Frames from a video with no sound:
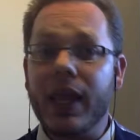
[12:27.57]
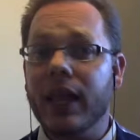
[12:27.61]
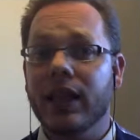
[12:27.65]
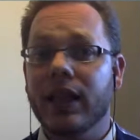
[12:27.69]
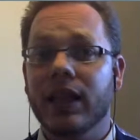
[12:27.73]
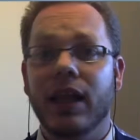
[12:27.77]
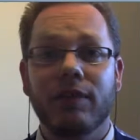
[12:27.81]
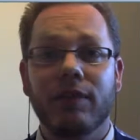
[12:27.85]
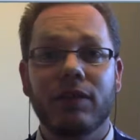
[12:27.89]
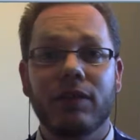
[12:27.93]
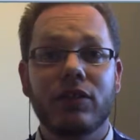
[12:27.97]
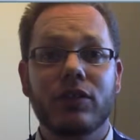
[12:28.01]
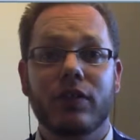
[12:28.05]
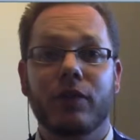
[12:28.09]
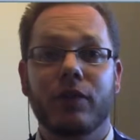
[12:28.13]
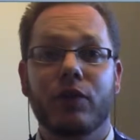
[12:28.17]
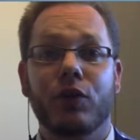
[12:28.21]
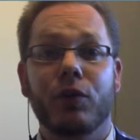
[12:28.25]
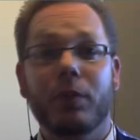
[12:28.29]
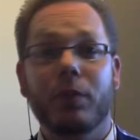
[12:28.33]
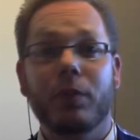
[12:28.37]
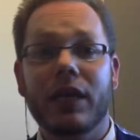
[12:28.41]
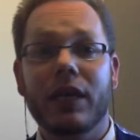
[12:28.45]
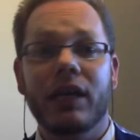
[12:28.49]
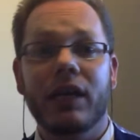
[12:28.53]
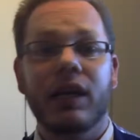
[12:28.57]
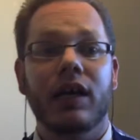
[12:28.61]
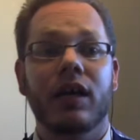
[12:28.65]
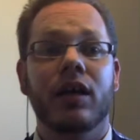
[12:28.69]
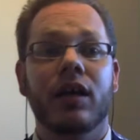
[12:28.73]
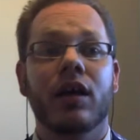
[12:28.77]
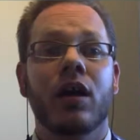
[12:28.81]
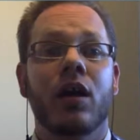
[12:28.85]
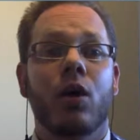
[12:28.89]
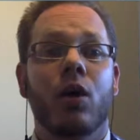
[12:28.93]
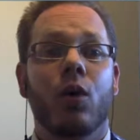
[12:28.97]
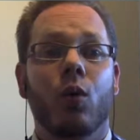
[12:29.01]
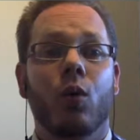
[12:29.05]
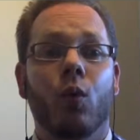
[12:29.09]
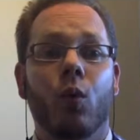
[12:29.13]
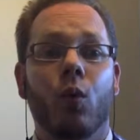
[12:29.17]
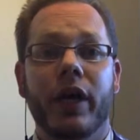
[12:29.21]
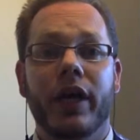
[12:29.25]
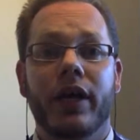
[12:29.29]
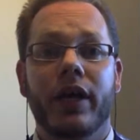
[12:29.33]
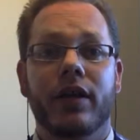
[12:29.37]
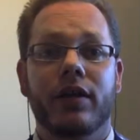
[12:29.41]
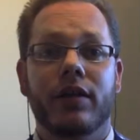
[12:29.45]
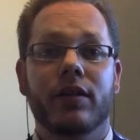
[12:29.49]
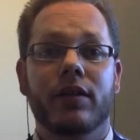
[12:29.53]
levels of humidity,
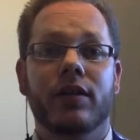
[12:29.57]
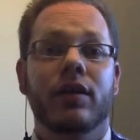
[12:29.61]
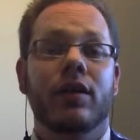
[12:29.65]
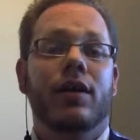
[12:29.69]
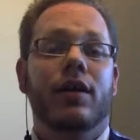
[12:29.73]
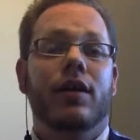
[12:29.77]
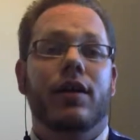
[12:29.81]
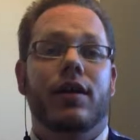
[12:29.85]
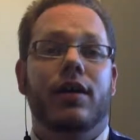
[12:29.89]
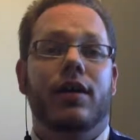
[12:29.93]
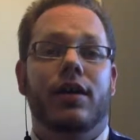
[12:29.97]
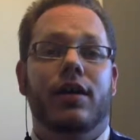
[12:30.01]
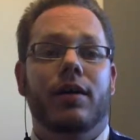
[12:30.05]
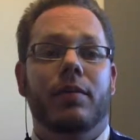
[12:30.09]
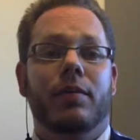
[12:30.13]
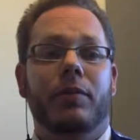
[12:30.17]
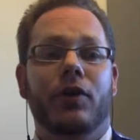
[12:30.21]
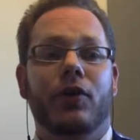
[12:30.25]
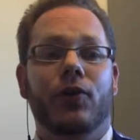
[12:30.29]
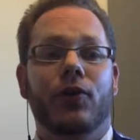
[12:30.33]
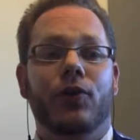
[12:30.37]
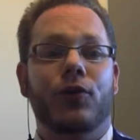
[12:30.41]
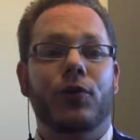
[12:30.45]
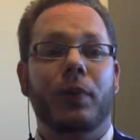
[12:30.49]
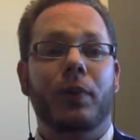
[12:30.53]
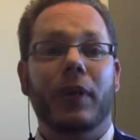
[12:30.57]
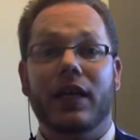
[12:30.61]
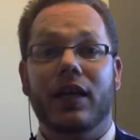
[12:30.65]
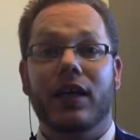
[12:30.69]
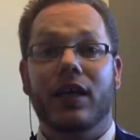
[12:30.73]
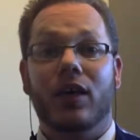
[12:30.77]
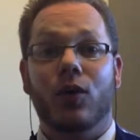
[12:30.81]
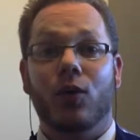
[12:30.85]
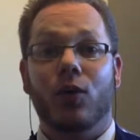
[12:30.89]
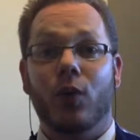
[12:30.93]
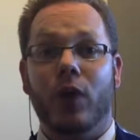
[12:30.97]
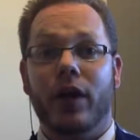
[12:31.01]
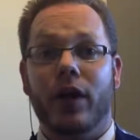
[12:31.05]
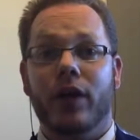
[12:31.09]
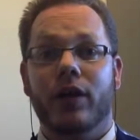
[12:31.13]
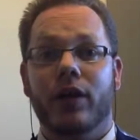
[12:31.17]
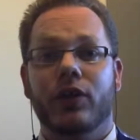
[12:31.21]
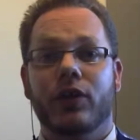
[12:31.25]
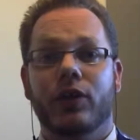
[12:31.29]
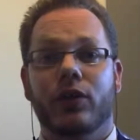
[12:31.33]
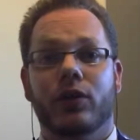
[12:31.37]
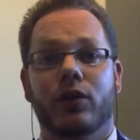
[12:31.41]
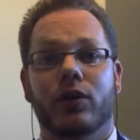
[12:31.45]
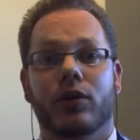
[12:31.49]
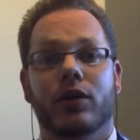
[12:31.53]
wind, you know, depending on where
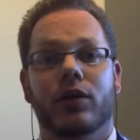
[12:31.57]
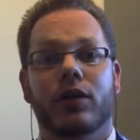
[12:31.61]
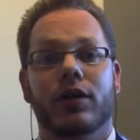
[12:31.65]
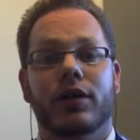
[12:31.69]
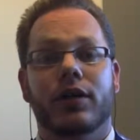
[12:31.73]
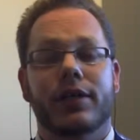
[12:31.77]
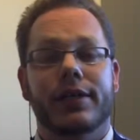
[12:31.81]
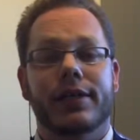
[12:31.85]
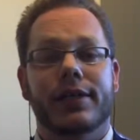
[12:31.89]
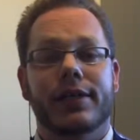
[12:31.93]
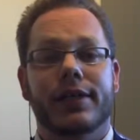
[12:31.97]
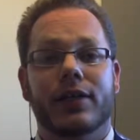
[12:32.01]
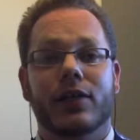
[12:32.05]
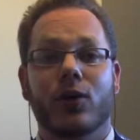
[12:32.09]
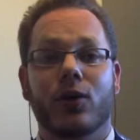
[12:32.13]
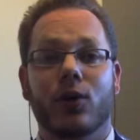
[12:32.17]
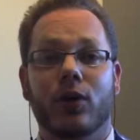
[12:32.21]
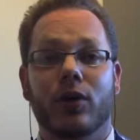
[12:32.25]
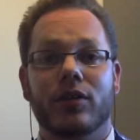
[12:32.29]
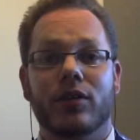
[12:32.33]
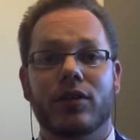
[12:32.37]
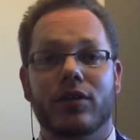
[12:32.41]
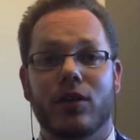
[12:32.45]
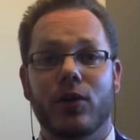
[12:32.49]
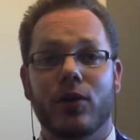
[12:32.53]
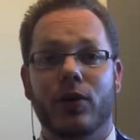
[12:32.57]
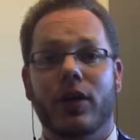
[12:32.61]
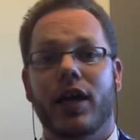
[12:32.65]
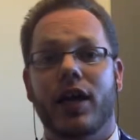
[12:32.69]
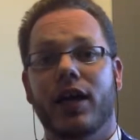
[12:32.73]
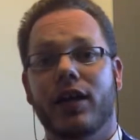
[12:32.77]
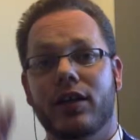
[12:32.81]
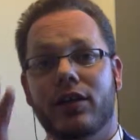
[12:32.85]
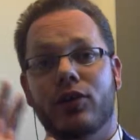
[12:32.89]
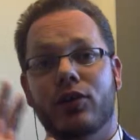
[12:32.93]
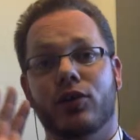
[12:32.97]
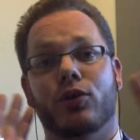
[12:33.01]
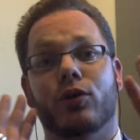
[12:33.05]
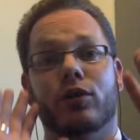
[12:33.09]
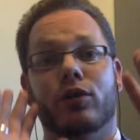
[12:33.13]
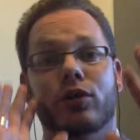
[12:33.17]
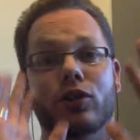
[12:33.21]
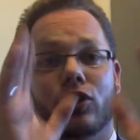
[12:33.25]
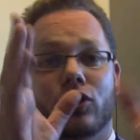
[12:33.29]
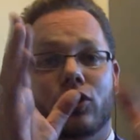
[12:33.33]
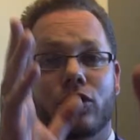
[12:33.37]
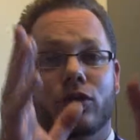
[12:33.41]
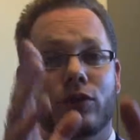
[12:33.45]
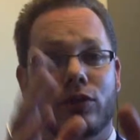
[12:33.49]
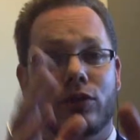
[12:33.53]
your court is located, you go to
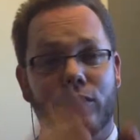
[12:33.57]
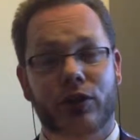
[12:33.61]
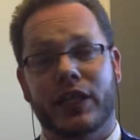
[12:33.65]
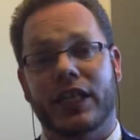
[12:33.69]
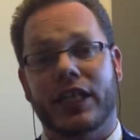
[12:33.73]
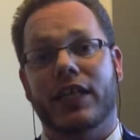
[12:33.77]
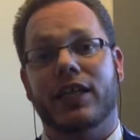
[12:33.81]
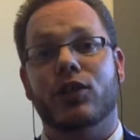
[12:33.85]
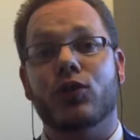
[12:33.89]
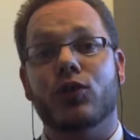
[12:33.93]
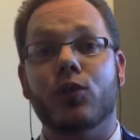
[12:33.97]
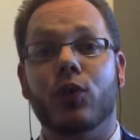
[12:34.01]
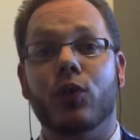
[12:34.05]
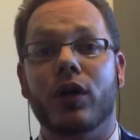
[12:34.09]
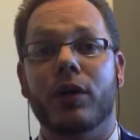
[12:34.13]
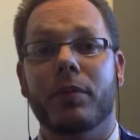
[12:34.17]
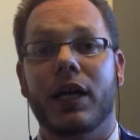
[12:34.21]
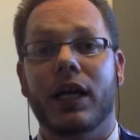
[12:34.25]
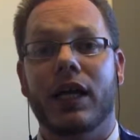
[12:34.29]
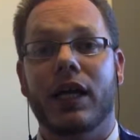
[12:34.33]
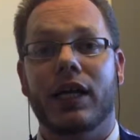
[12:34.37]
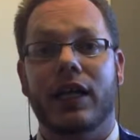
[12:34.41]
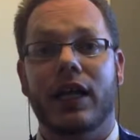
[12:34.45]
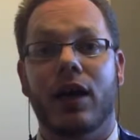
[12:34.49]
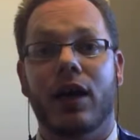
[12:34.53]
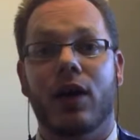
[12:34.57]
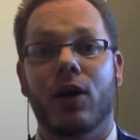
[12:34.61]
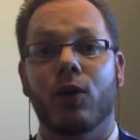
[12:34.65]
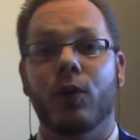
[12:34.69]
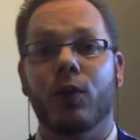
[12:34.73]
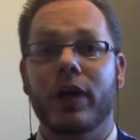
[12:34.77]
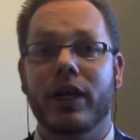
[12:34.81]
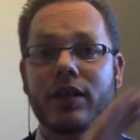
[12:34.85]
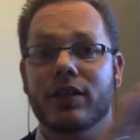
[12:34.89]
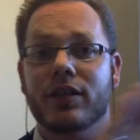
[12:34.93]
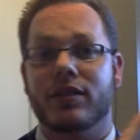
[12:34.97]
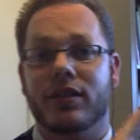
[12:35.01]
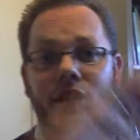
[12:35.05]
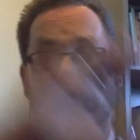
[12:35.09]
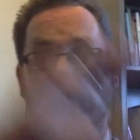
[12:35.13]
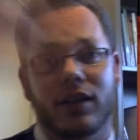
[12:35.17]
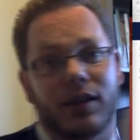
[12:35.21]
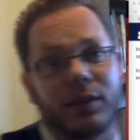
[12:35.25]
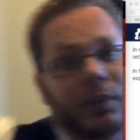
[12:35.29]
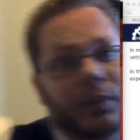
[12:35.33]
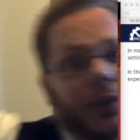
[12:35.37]
shoot, you got a 20-mile-an-hour wind, suddenly